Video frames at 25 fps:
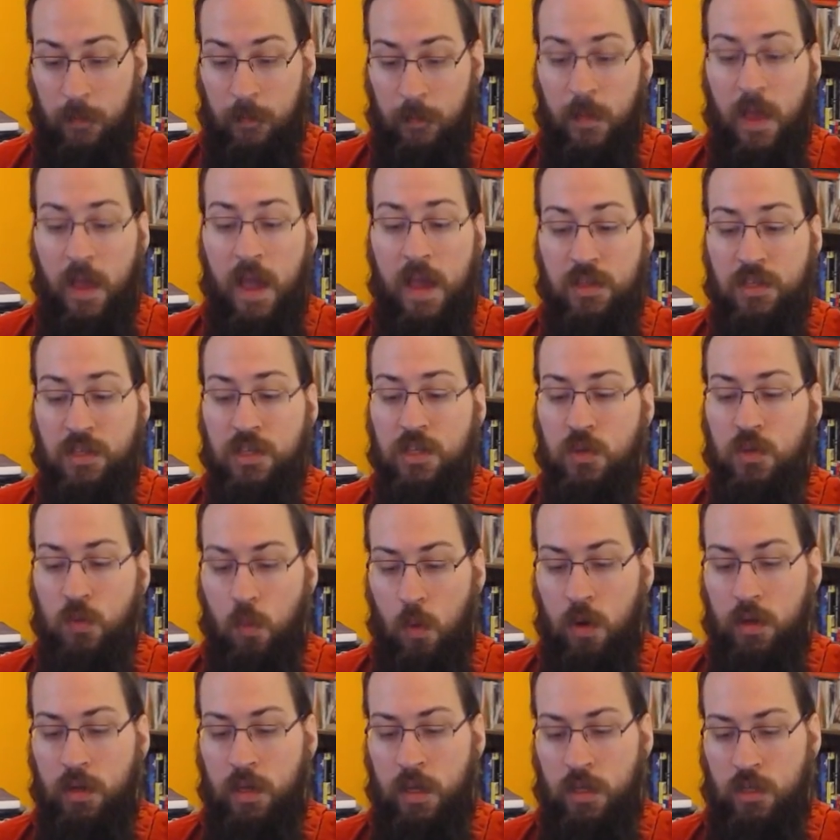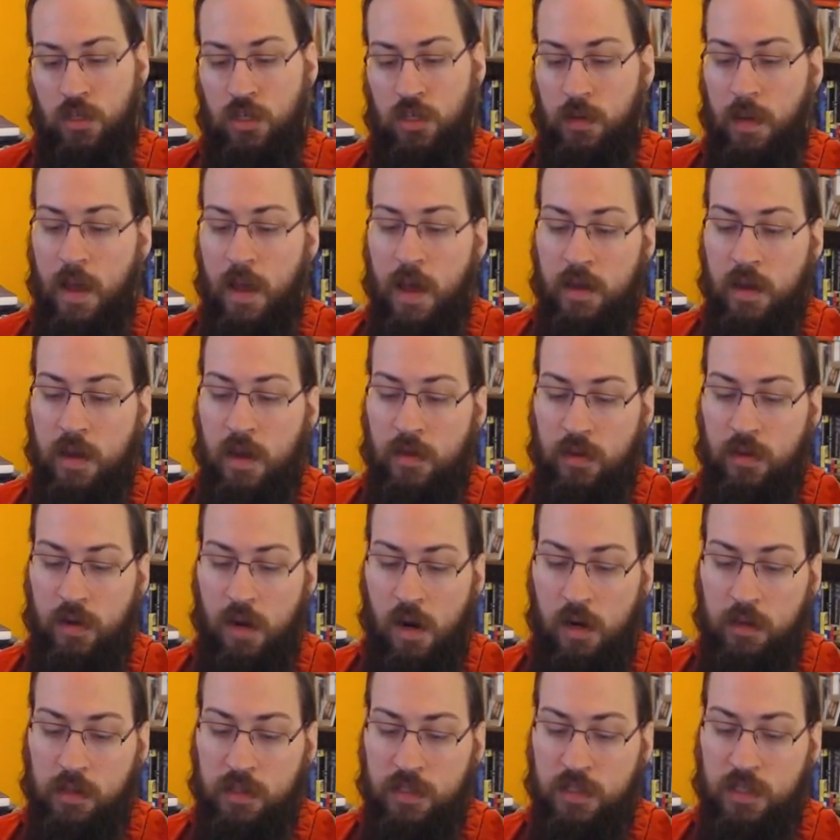Aces, 1 each. Any other card
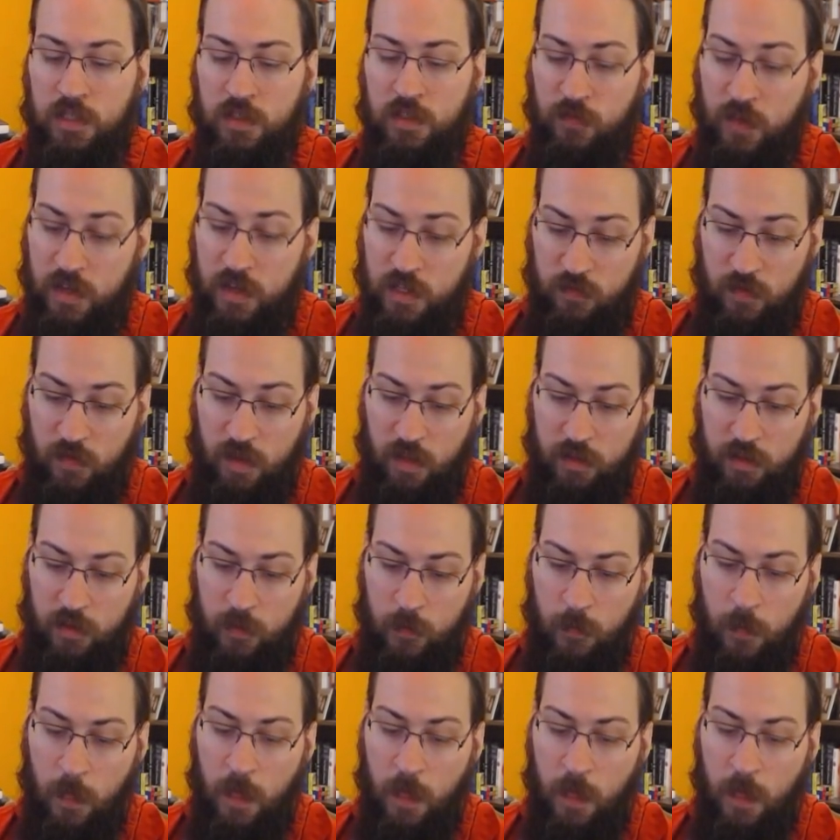is its face value.